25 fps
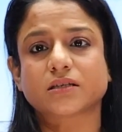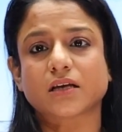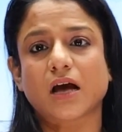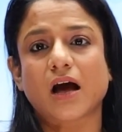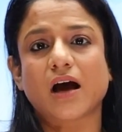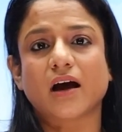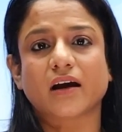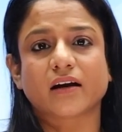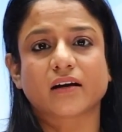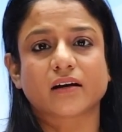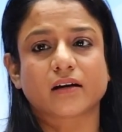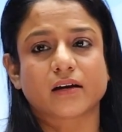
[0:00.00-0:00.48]

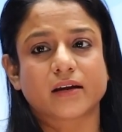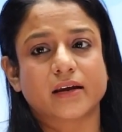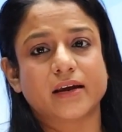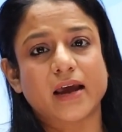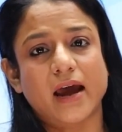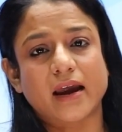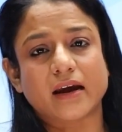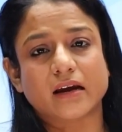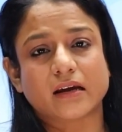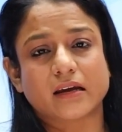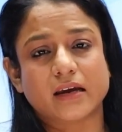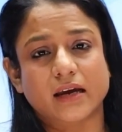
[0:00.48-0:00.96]
are
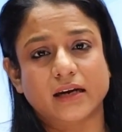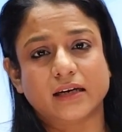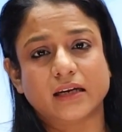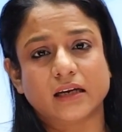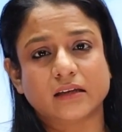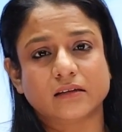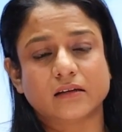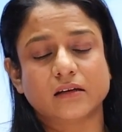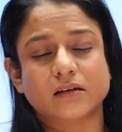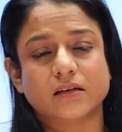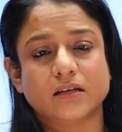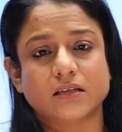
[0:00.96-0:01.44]

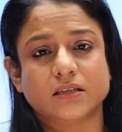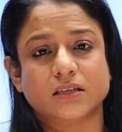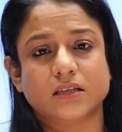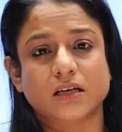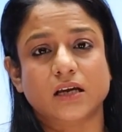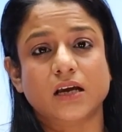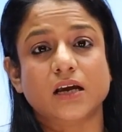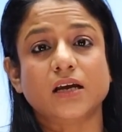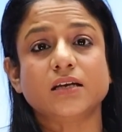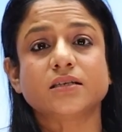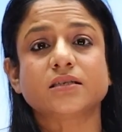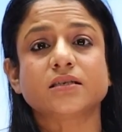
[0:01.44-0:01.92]
getting the
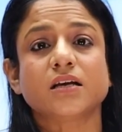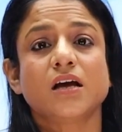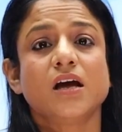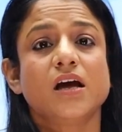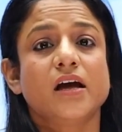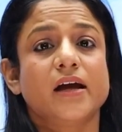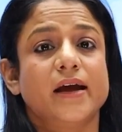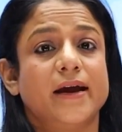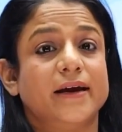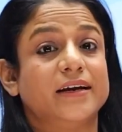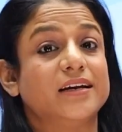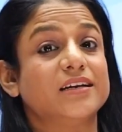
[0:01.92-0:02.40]
disease,
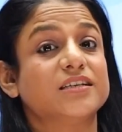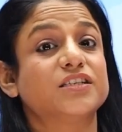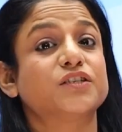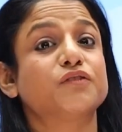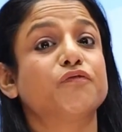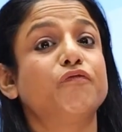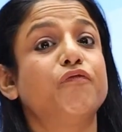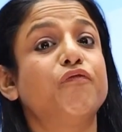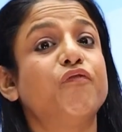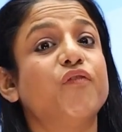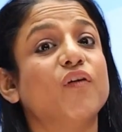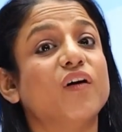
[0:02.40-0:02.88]
it is
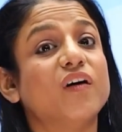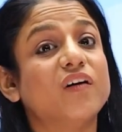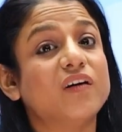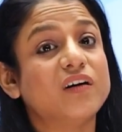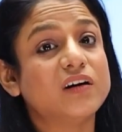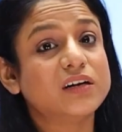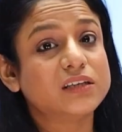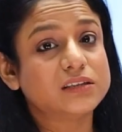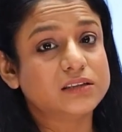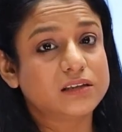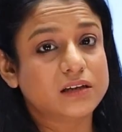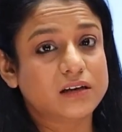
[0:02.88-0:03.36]

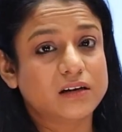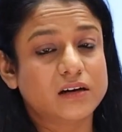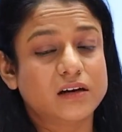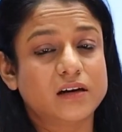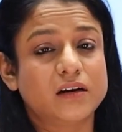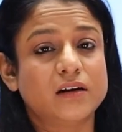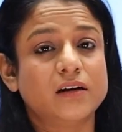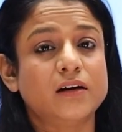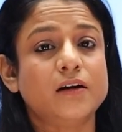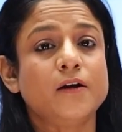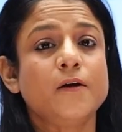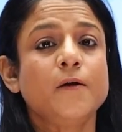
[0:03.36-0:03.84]

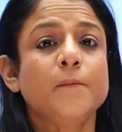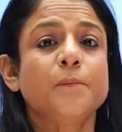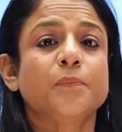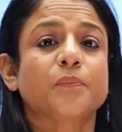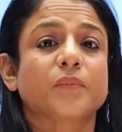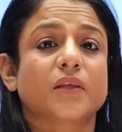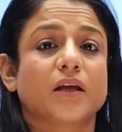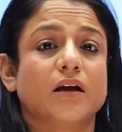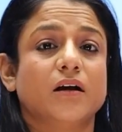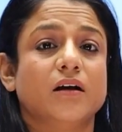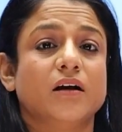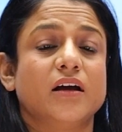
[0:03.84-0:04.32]
further
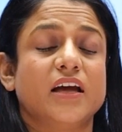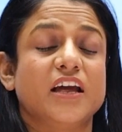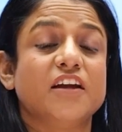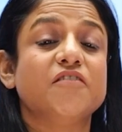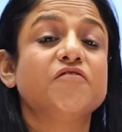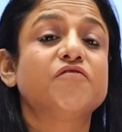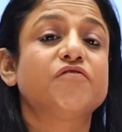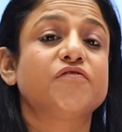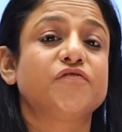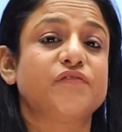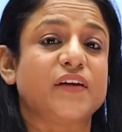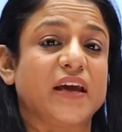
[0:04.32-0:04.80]

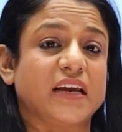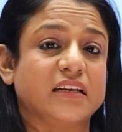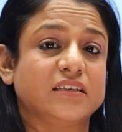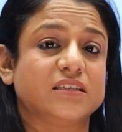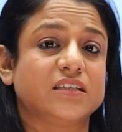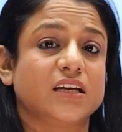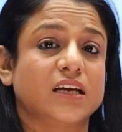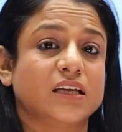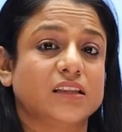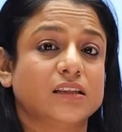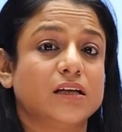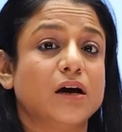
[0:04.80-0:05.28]

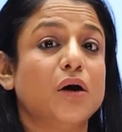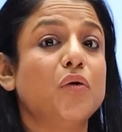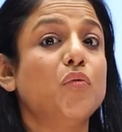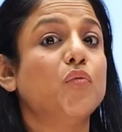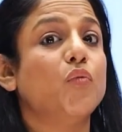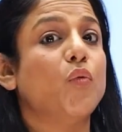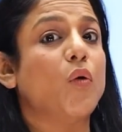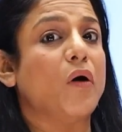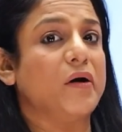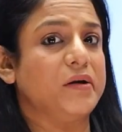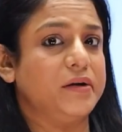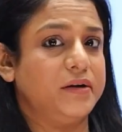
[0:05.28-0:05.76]
infecting the
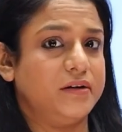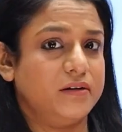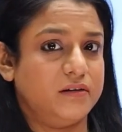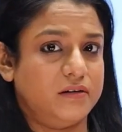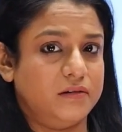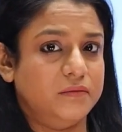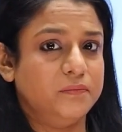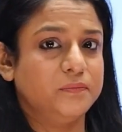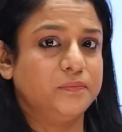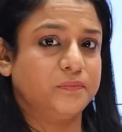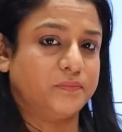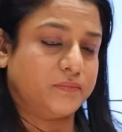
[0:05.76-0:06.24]
water.
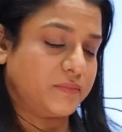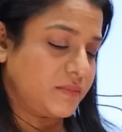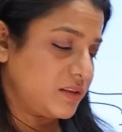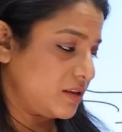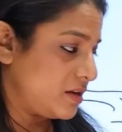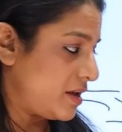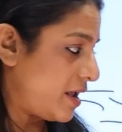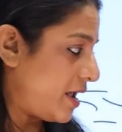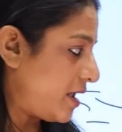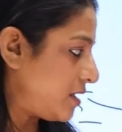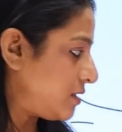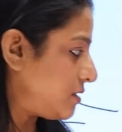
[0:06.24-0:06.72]

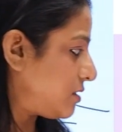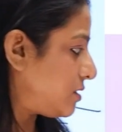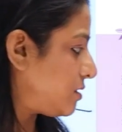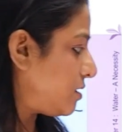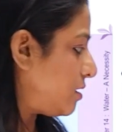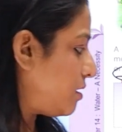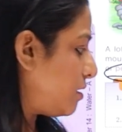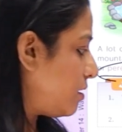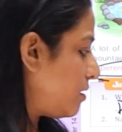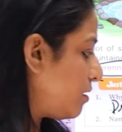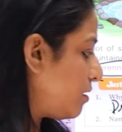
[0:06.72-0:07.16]
Yes.